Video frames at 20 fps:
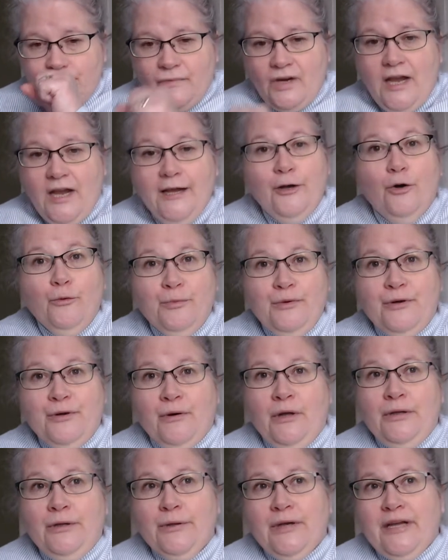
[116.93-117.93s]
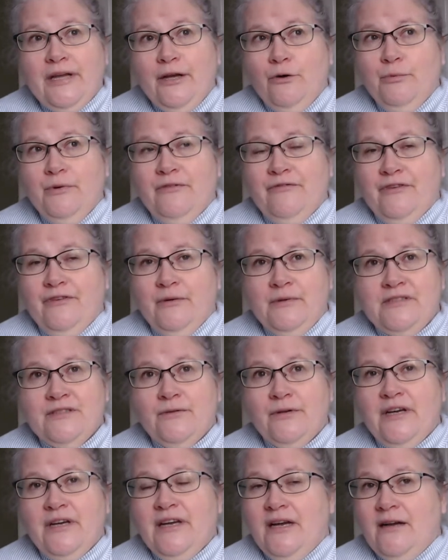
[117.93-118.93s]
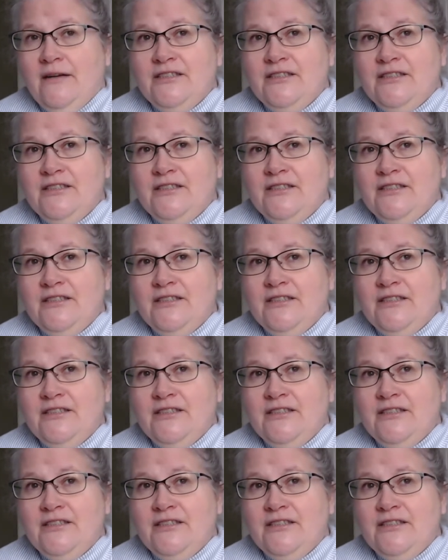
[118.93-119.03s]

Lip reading: I hope you're all okay. I hope your family's okay.